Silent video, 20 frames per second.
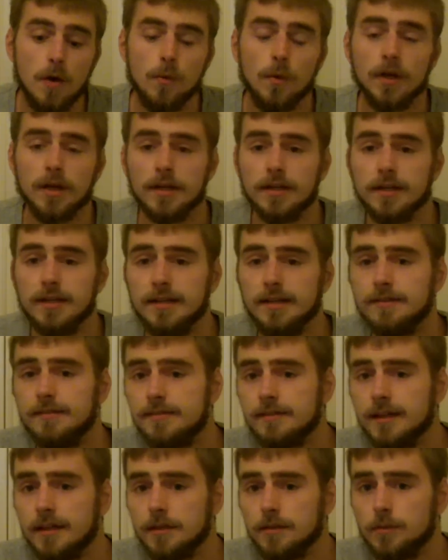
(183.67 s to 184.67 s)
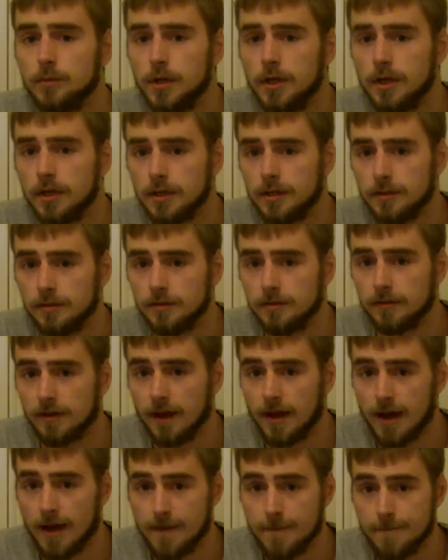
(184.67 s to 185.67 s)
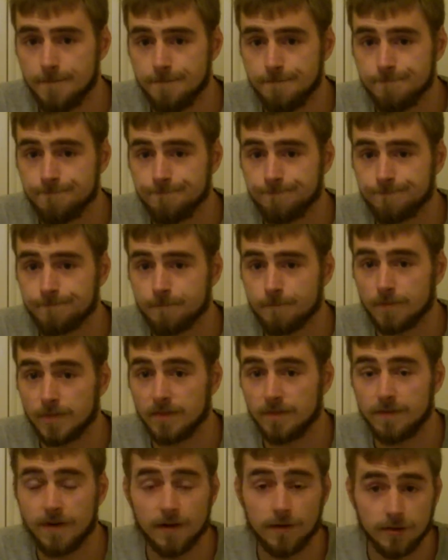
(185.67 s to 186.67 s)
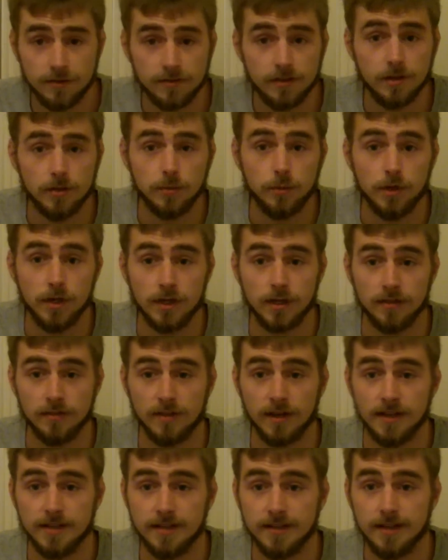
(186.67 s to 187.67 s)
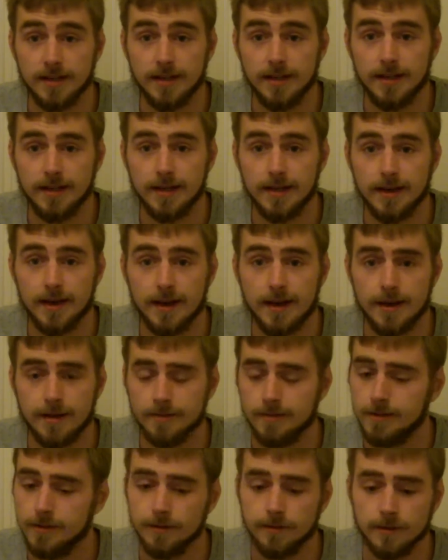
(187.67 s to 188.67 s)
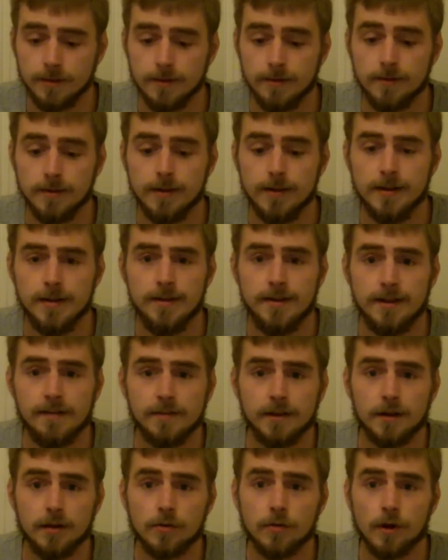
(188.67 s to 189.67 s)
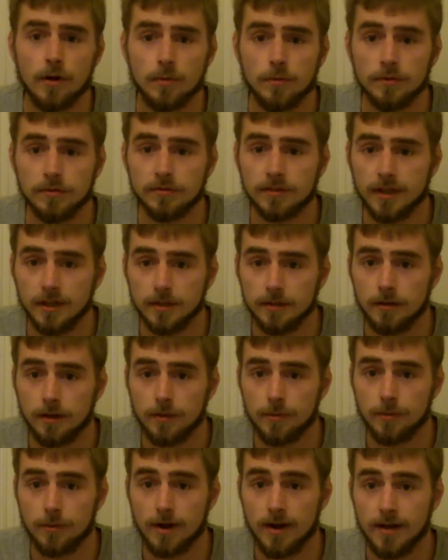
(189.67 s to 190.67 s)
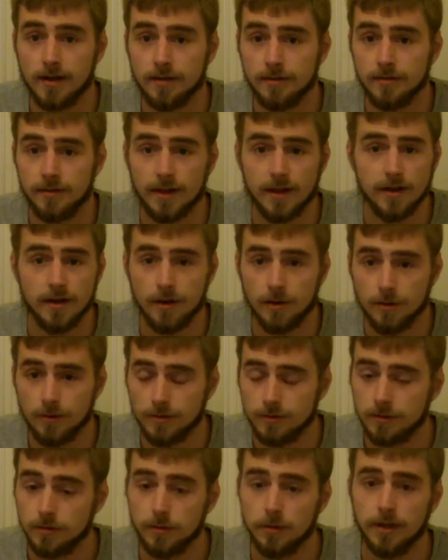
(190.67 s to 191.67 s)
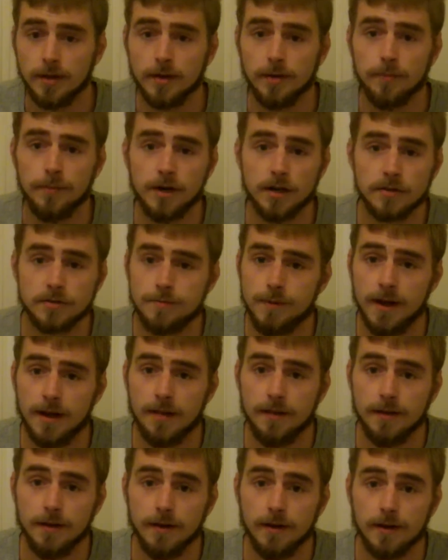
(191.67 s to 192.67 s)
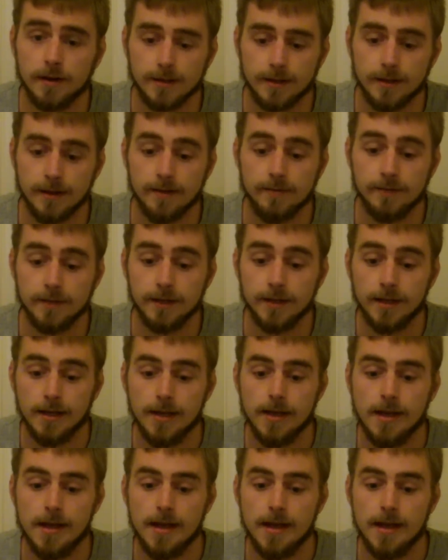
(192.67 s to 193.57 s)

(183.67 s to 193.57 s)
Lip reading: We're going to need skilled workers, very skilled workers ideally. You can never go wrong with skilled operators. They know the tooling are much better than I can ever.